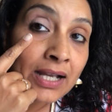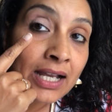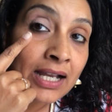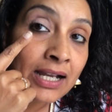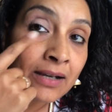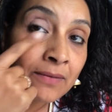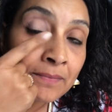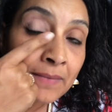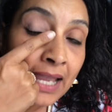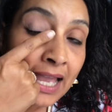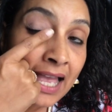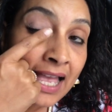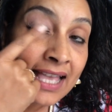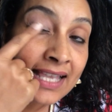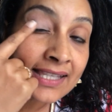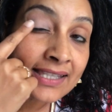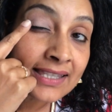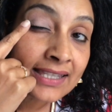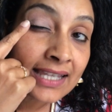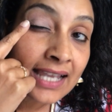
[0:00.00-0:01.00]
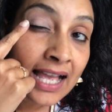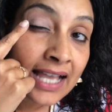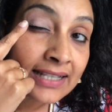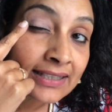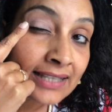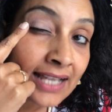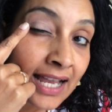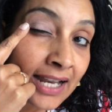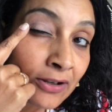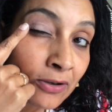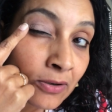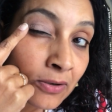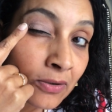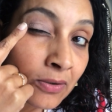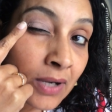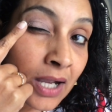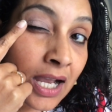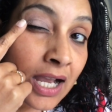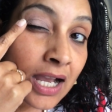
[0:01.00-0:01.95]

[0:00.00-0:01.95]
has the eyeshadow